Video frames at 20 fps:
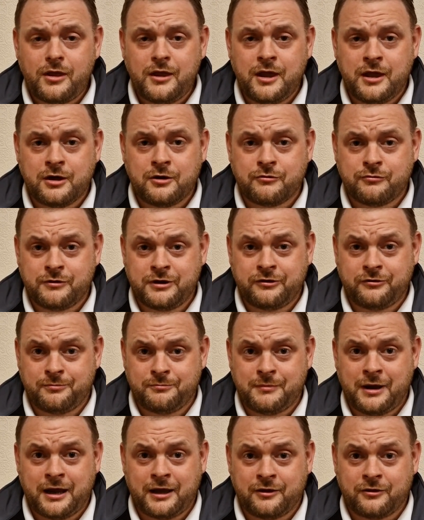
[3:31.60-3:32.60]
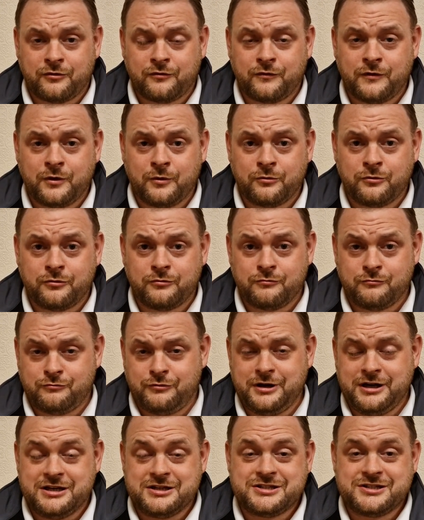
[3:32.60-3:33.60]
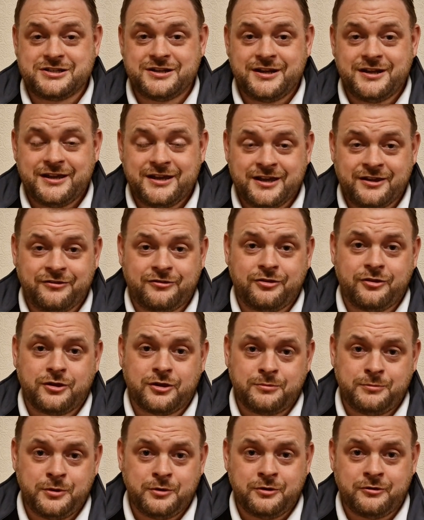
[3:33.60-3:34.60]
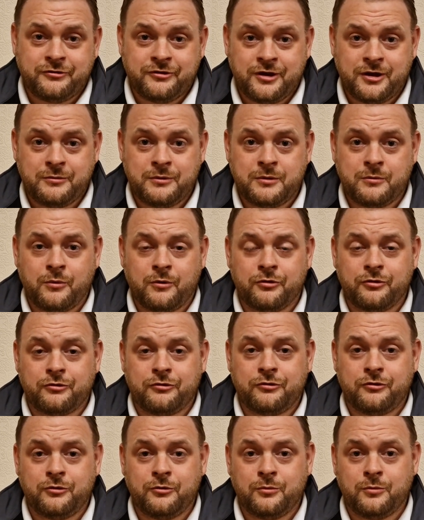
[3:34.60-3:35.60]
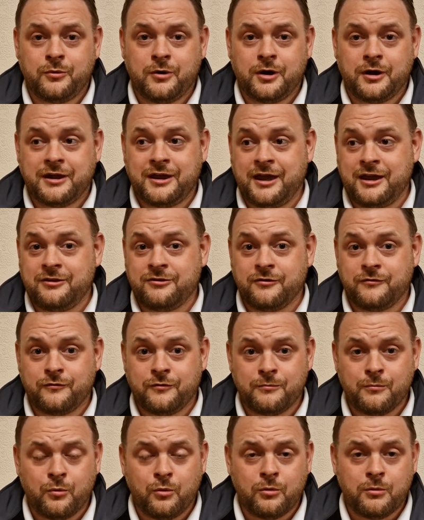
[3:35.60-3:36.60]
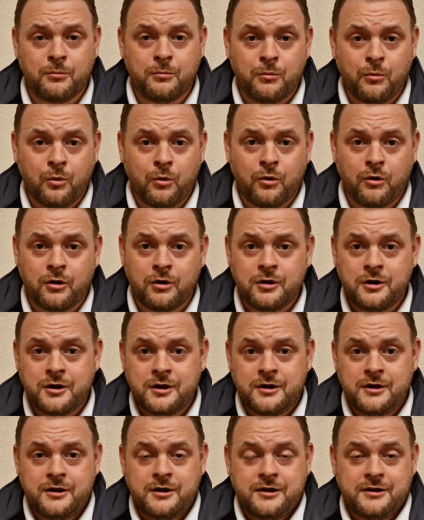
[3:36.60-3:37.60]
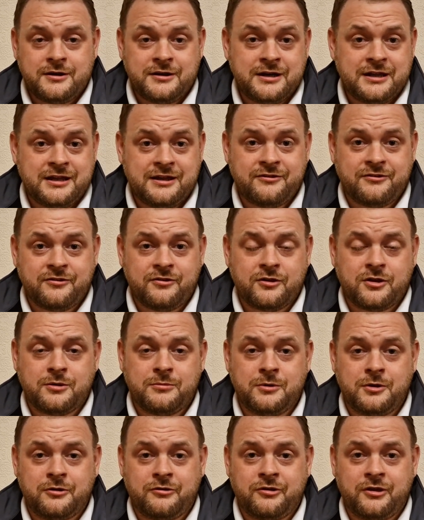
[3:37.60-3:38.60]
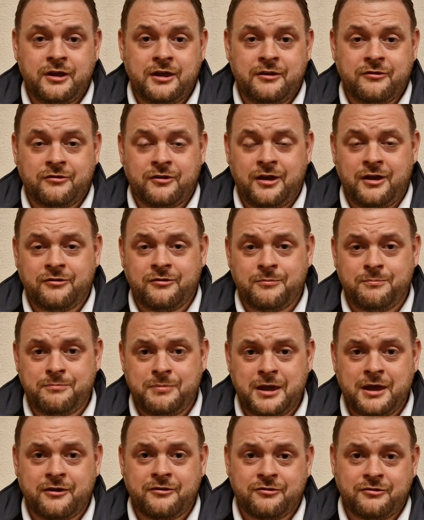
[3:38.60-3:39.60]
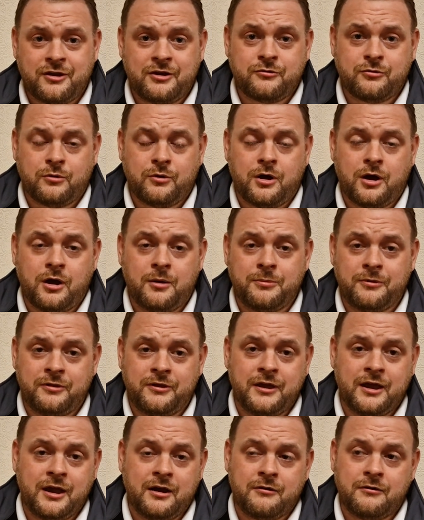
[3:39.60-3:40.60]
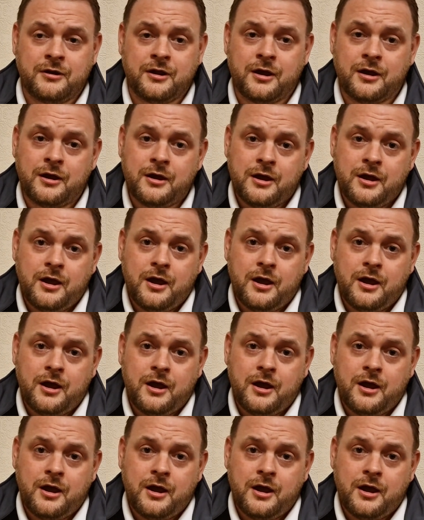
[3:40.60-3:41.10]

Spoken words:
Mangotsfield's reach into the community. We want to cater for more and more needs in the community. It's a big central hub in the area.